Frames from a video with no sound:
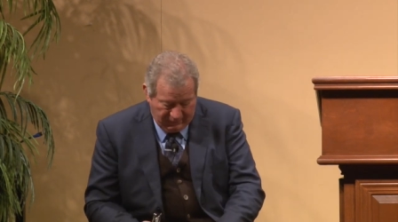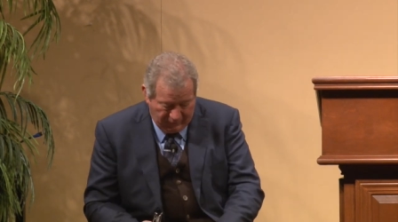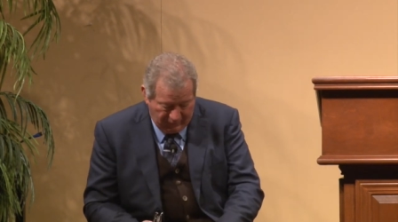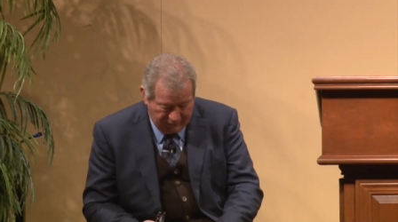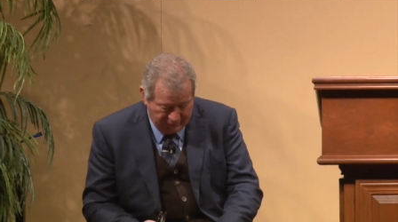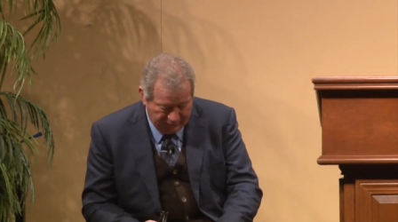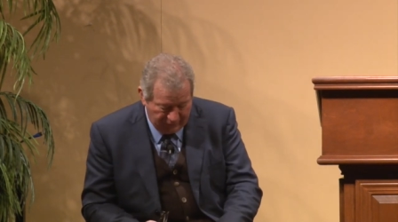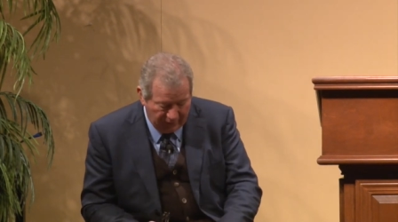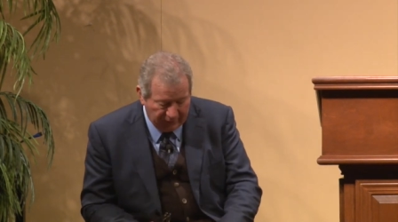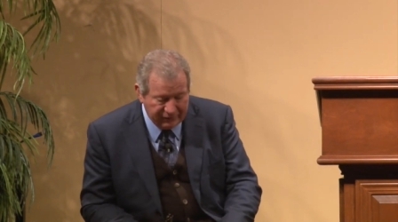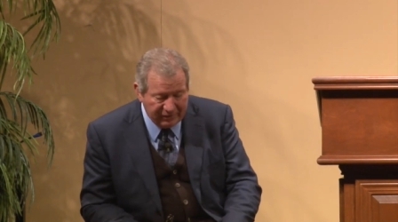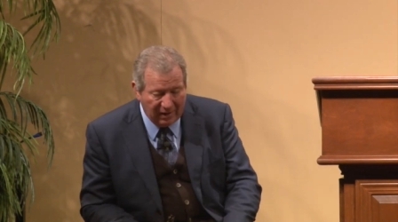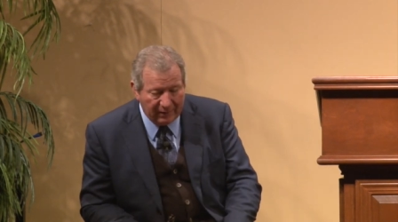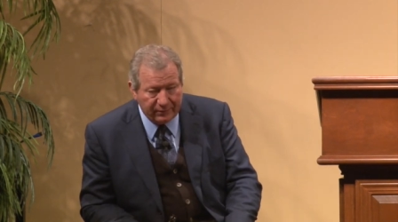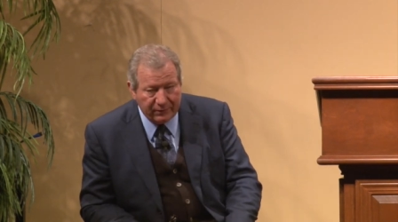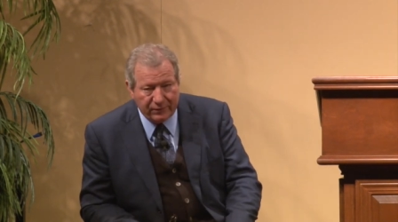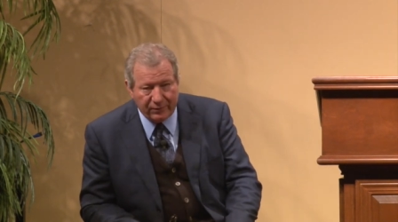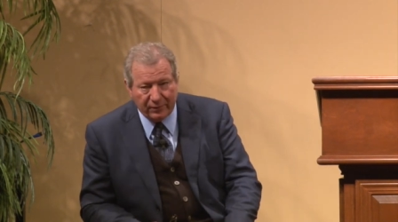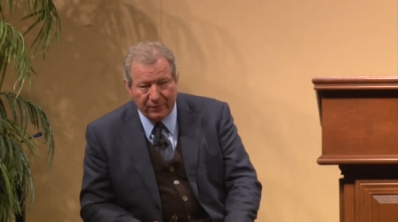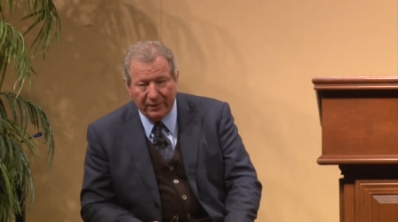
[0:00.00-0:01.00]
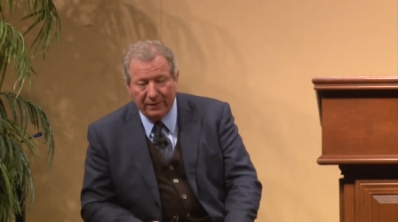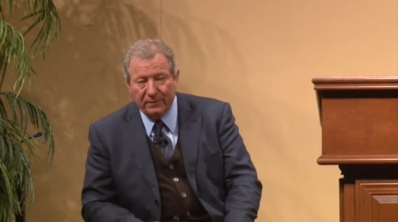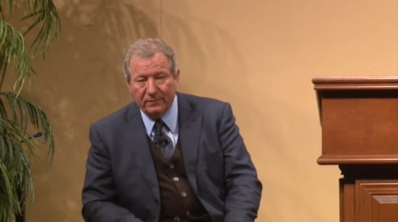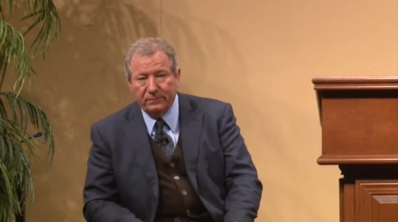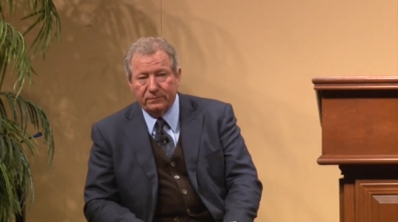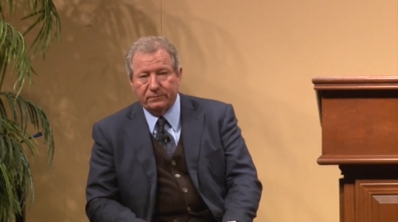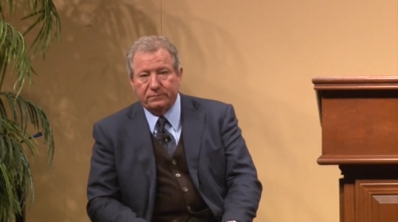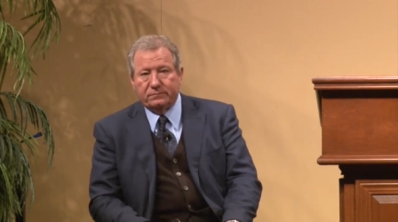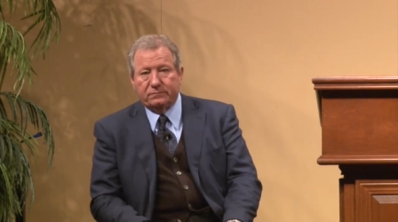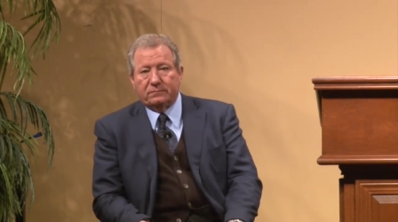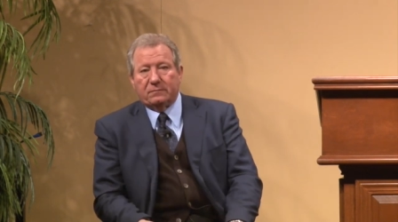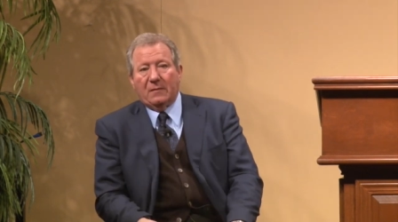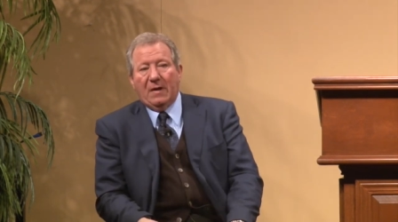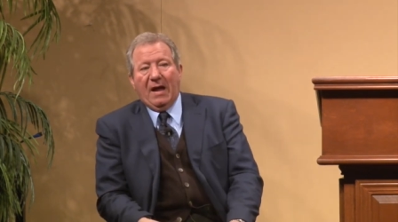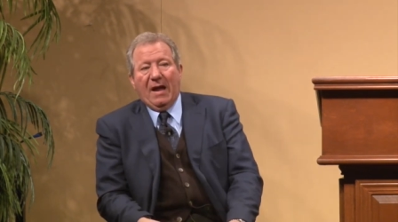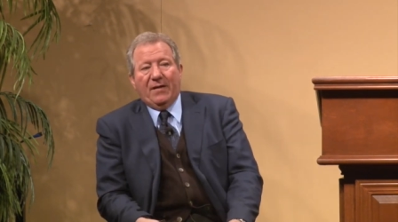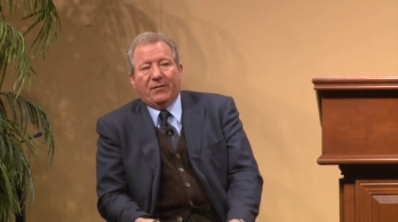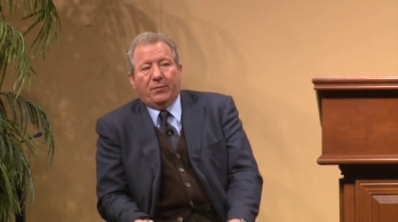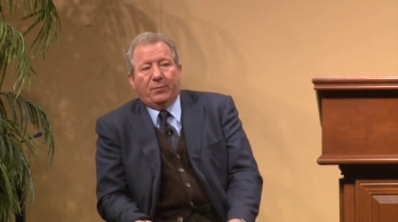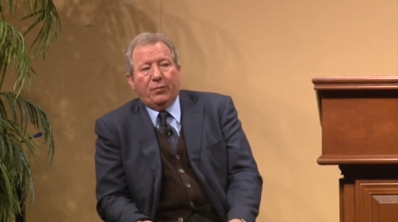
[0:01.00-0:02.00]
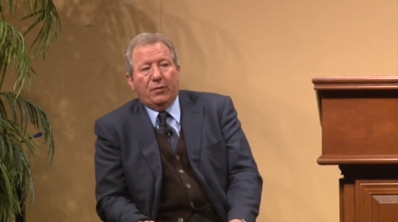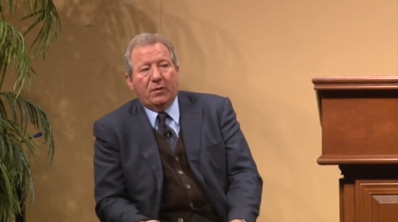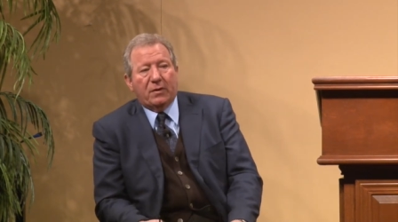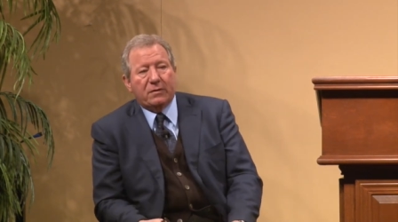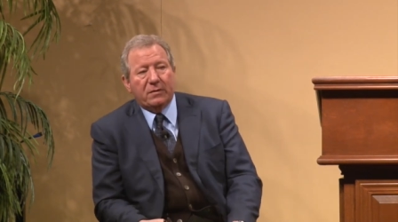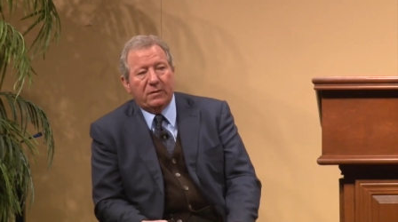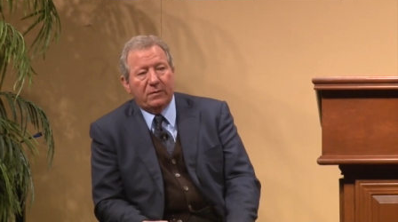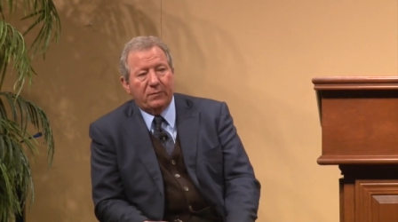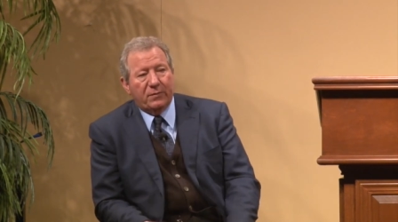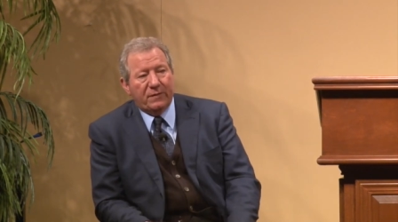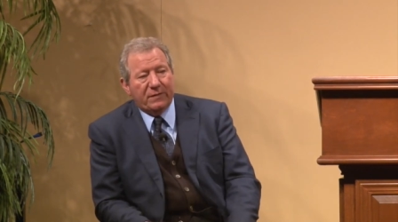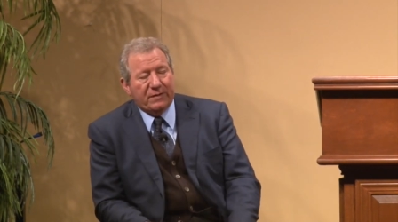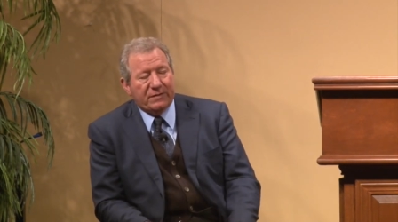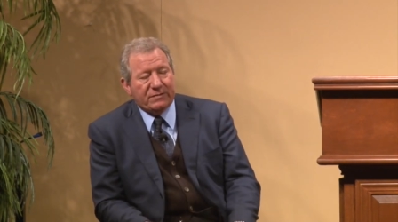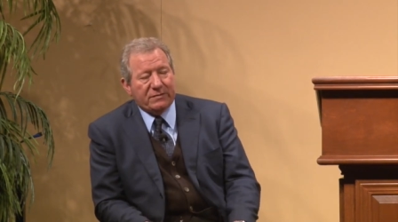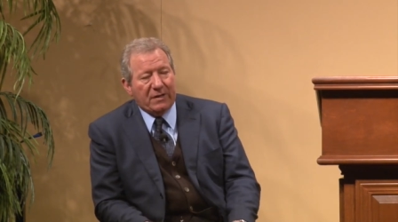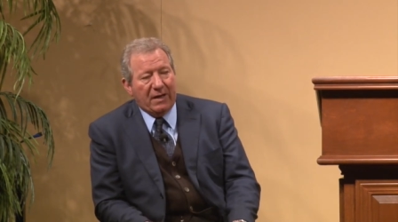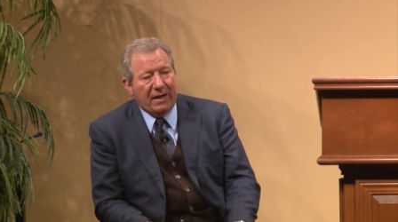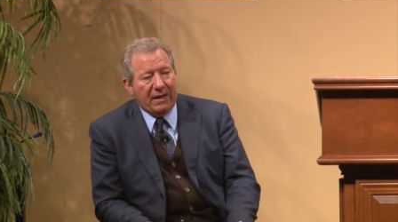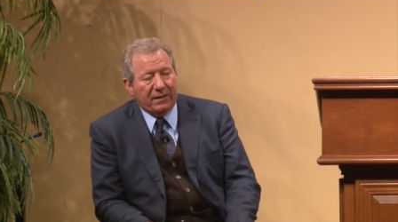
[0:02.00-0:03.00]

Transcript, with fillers: First John chapter 3. I have a book with this